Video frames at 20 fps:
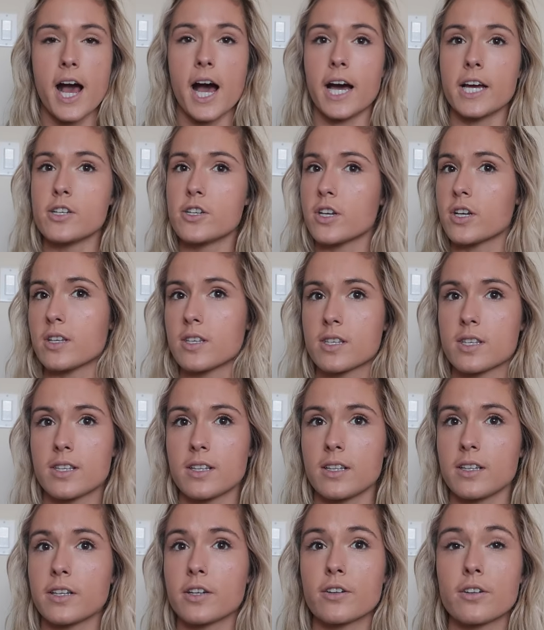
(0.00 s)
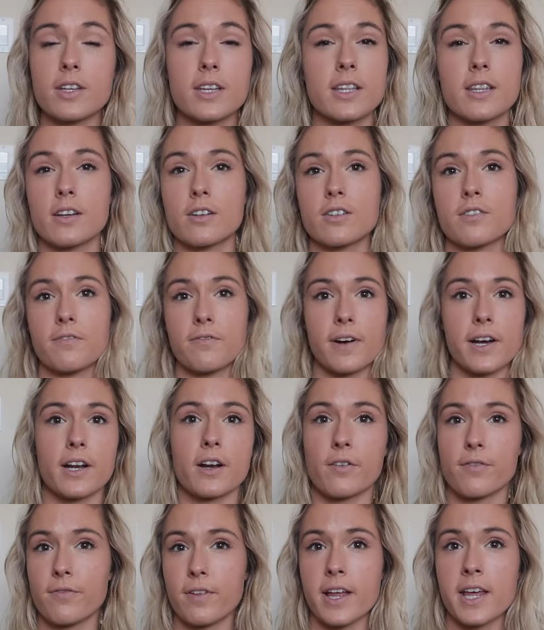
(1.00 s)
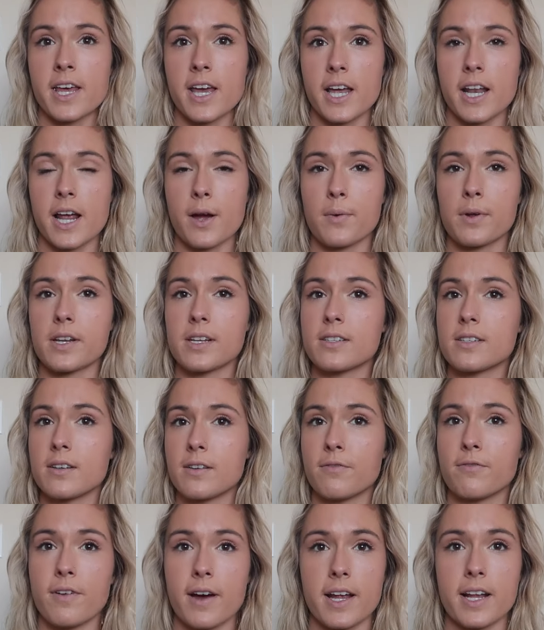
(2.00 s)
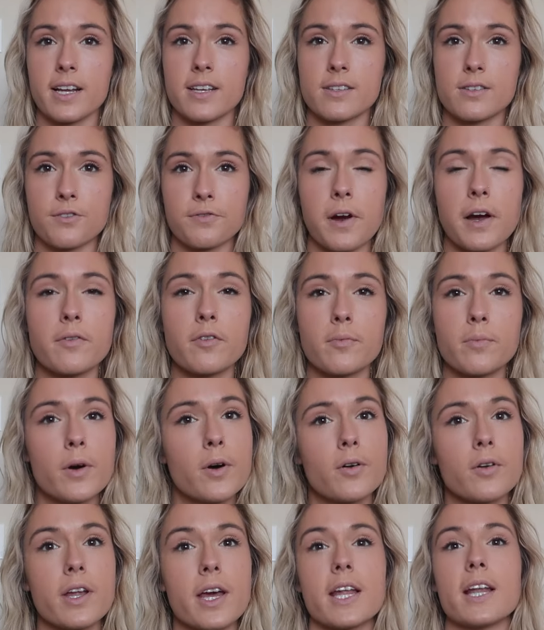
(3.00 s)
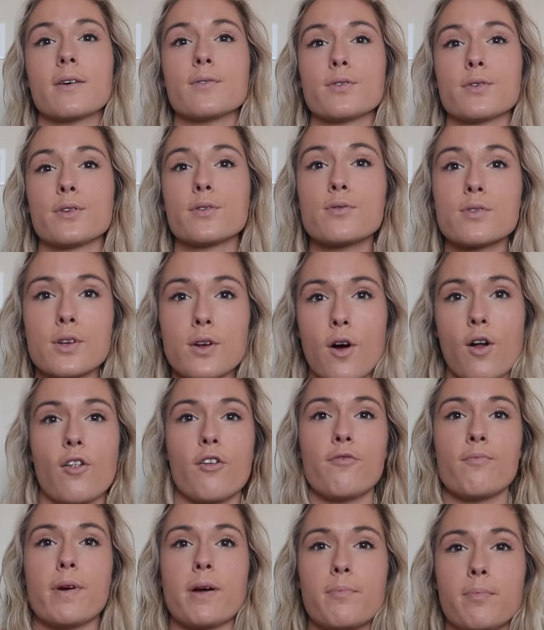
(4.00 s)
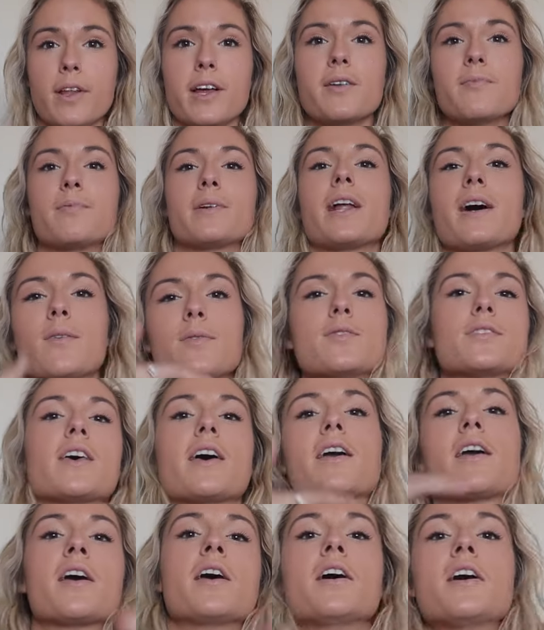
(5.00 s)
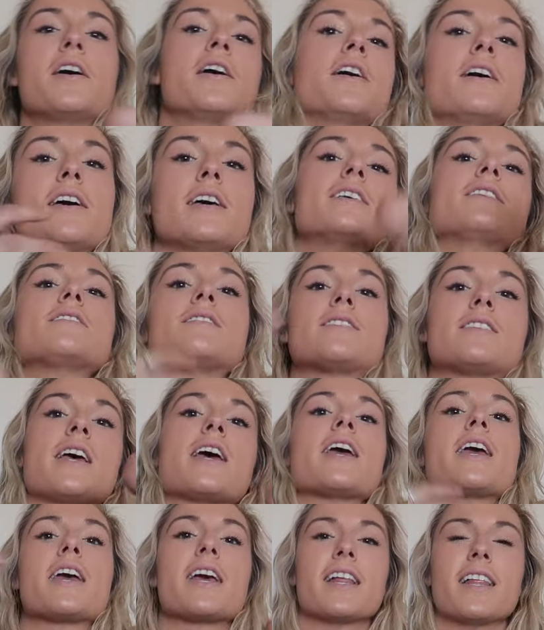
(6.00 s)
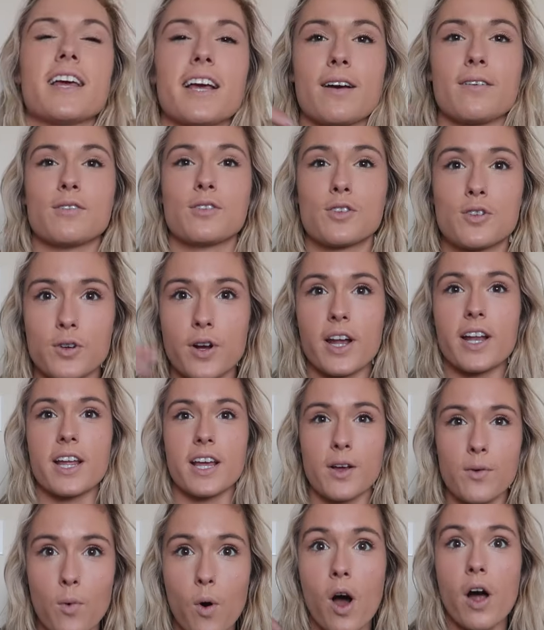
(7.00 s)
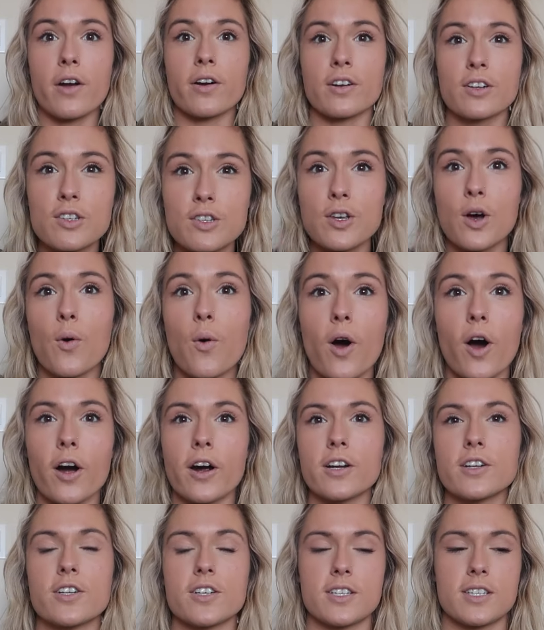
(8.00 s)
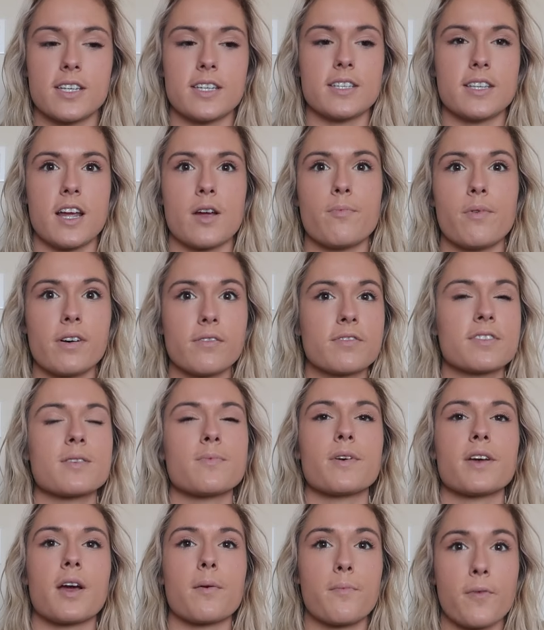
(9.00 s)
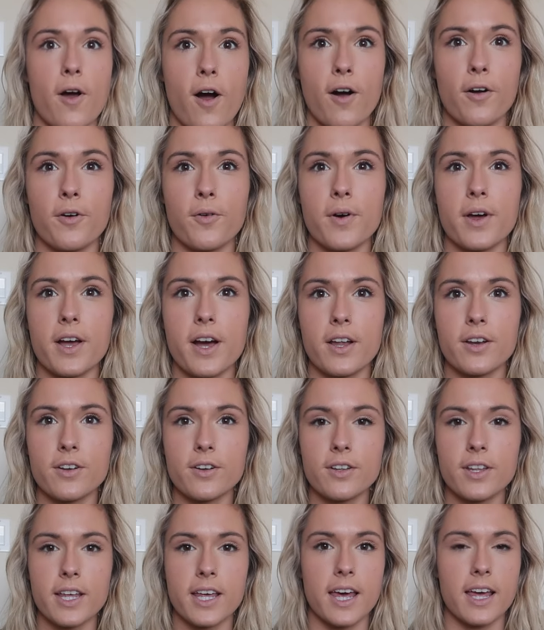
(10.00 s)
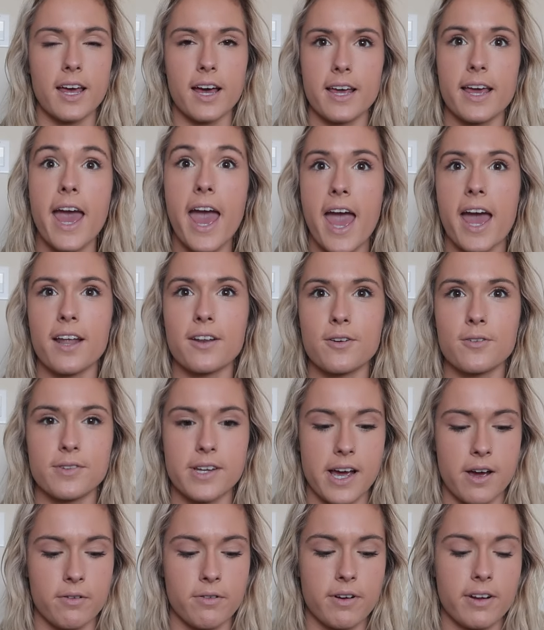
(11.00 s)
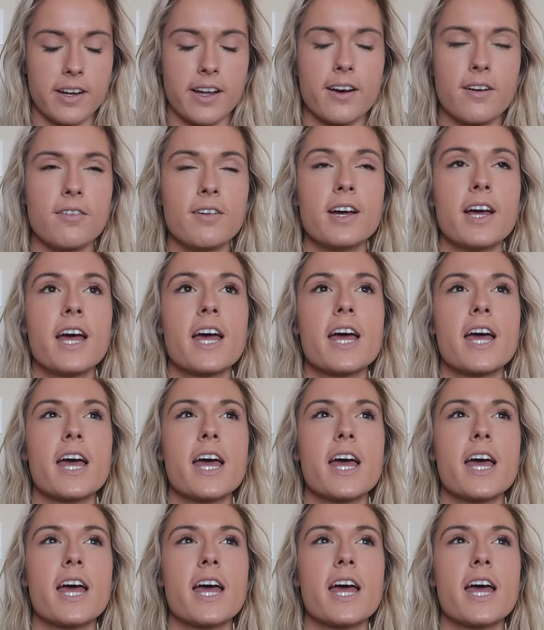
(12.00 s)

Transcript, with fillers: I just, literally, there's a fight or flight, and I went into fight and survival mode, and I was losing all of my blood, but I was like, stay, like I was treading water so hard just to stay above, because I'm like, I'm not going under, like I, I can't go down right now.